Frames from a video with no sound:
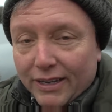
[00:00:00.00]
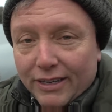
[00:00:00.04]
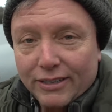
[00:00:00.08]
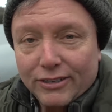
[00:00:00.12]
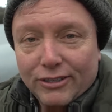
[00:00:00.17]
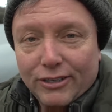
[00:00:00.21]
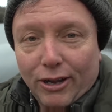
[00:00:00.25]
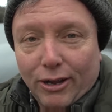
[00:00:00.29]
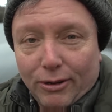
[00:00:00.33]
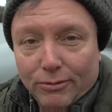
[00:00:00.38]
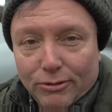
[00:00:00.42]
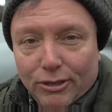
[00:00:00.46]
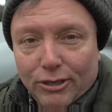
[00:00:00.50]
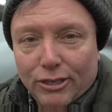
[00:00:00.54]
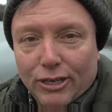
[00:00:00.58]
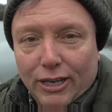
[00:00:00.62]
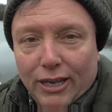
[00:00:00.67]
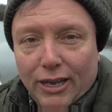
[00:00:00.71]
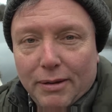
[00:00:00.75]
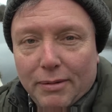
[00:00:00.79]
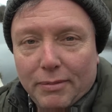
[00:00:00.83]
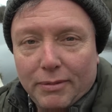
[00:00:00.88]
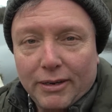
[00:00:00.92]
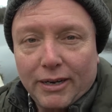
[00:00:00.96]
So I'm just
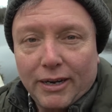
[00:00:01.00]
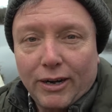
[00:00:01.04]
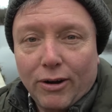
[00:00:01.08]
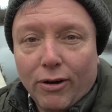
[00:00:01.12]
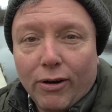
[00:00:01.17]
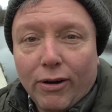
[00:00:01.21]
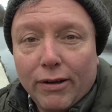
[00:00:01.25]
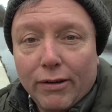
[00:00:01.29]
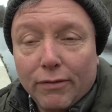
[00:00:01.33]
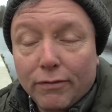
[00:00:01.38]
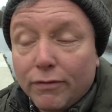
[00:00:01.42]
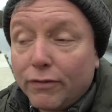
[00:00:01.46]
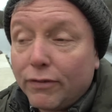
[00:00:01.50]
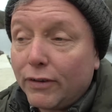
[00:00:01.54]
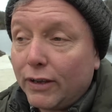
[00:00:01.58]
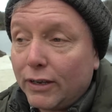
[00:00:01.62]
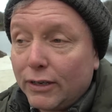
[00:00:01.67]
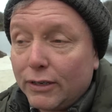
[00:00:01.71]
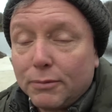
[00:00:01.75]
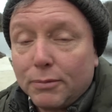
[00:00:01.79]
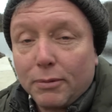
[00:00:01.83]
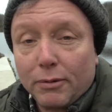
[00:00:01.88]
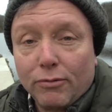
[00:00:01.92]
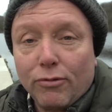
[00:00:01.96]
keeping an eye on
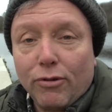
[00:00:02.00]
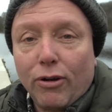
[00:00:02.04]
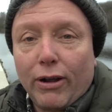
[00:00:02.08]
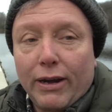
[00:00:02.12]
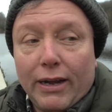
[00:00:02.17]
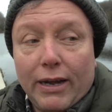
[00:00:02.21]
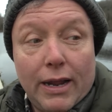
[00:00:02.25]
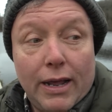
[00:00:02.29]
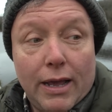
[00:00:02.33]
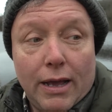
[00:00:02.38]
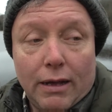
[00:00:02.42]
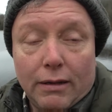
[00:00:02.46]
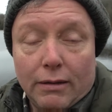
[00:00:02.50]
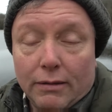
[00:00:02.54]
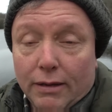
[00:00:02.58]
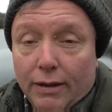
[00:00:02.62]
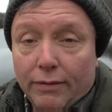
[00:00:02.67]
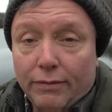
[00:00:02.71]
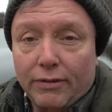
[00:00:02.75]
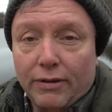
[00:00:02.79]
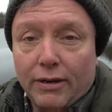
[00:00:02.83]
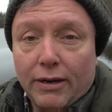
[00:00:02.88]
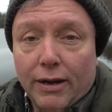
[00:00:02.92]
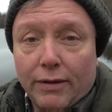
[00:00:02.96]
things. But right now,
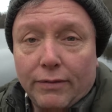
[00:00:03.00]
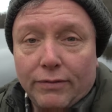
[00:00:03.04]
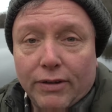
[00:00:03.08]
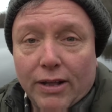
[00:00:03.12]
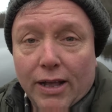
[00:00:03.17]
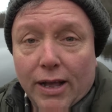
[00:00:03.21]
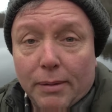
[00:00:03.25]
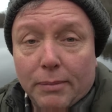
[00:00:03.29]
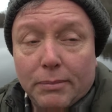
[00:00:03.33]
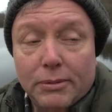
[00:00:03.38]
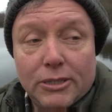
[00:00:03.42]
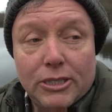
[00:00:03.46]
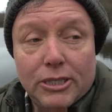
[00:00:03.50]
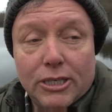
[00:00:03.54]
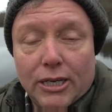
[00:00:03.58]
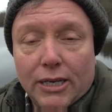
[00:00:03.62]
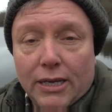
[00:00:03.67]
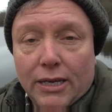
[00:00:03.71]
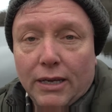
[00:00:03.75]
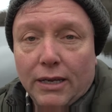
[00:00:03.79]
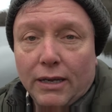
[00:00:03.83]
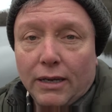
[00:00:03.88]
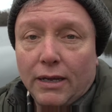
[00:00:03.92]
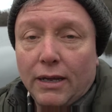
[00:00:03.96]
having another cup of
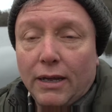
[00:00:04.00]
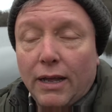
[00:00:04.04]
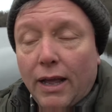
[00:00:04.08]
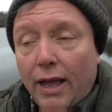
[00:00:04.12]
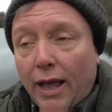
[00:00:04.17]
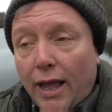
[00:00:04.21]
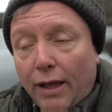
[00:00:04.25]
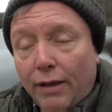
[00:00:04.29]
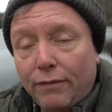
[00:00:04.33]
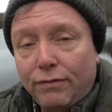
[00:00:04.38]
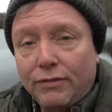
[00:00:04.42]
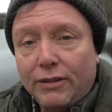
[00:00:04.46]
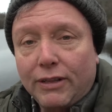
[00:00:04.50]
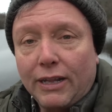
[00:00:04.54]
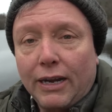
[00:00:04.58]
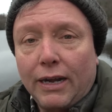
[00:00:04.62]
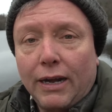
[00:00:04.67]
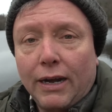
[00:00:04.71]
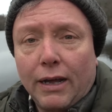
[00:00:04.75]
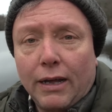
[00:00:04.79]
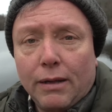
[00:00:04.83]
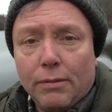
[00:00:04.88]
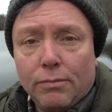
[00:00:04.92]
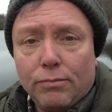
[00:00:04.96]
tea, have
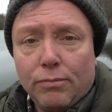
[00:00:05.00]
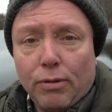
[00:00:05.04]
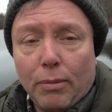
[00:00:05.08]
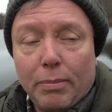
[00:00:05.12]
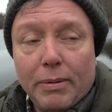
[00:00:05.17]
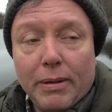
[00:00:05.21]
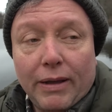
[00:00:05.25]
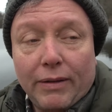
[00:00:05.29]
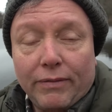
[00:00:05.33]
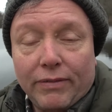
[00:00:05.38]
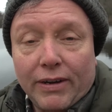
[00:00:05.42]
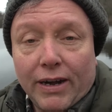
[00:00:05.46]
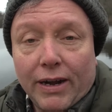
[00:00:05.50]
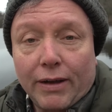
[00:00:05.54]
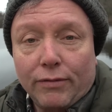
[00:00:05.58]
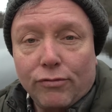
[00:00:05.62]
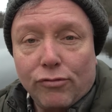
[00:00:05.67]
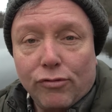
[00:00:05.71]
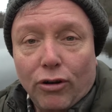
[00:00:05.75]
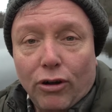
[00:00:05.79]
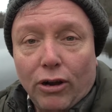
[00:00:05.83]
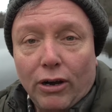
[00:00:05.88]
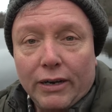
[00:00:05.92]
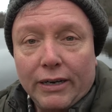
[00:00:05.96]
dinner, probably have
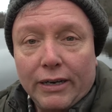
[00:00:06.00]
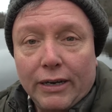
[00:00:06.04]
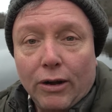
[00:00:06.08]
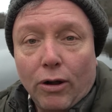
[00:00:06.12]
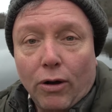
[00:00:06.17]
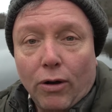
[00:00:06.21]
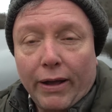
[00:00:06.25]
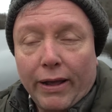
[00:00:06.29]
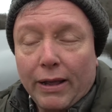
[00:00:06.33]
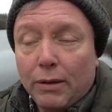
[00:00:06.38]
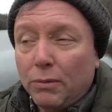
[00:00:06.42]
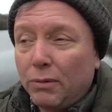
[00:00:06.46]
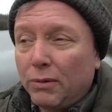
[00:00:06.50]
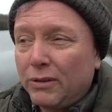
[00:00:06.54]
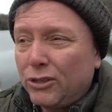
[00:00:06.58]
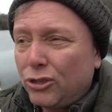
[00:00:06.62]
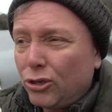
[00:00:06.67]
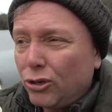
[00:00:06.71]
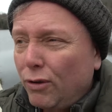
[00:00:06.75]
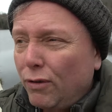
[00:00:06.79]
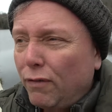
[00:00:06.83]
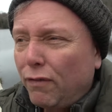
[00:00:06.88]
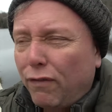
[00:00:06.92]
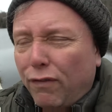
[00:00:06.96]
another early night. We're
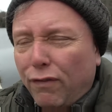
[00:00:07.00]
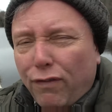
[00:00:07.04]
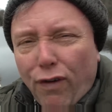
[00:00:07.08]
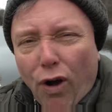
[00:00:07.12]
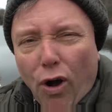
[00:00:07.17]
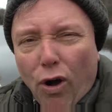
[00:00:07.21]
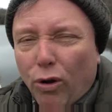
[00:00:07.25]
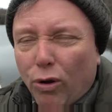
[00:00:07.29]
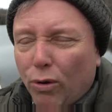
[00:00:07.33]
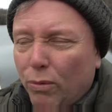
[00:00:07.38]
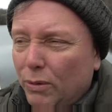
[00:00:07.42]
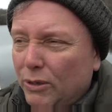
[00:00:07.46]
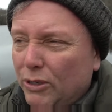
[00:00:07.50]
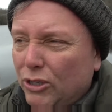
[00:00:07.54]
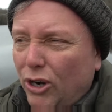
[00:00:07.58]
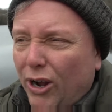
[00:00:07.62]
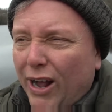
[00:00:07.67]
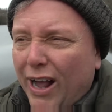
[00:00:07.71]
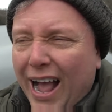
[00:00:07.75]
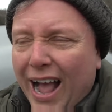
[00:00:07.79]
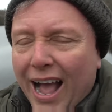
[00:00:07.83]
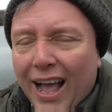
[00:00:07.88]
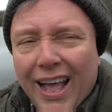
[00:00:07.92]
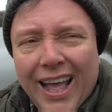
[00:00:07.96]
due fog, which
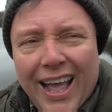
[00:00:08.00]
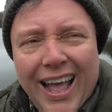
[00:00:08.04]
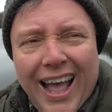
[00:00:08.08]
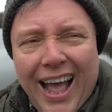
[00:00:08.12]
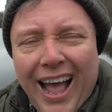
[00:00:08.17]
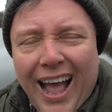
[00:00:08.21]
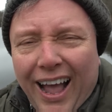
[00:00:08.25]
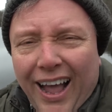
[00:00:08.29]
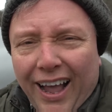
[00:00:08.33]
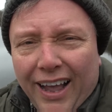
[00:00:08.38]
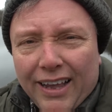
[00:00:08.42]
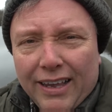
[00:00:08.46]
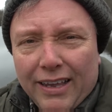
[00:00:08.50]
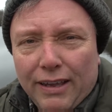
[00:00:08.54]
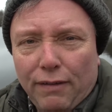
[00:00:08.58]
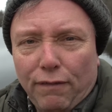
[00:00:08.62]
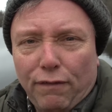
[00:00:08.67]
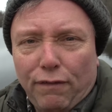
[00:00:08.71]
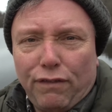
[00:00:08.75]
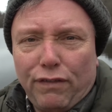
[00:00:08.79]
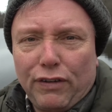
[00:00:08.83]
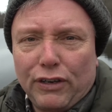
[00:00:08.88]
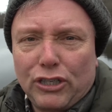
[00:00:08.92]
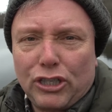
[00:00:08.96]
I hate
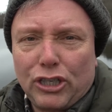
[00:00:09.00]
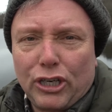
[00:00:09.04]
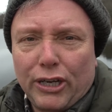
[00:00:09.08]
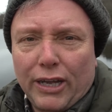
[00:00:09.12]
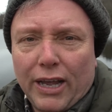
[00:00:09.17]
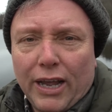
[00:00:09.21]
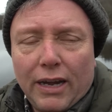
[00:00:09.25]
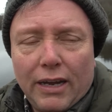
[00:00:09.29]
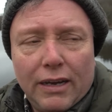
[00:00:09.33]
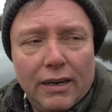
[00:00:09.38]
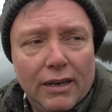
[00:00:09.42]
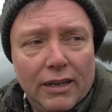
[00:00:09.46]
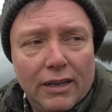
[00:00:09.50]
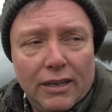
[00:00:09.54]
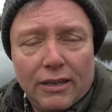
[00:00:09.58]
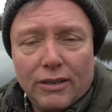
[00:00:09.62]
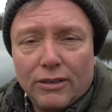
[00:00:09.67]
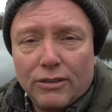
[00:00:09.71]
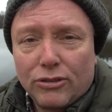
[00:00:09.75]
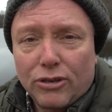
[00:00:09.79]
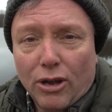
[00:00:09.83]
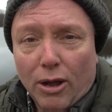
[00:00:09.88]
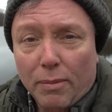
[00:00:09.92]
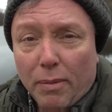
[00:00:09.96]
fishing in,
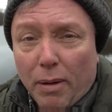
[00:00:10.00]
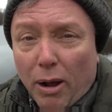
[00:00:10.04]
so I'm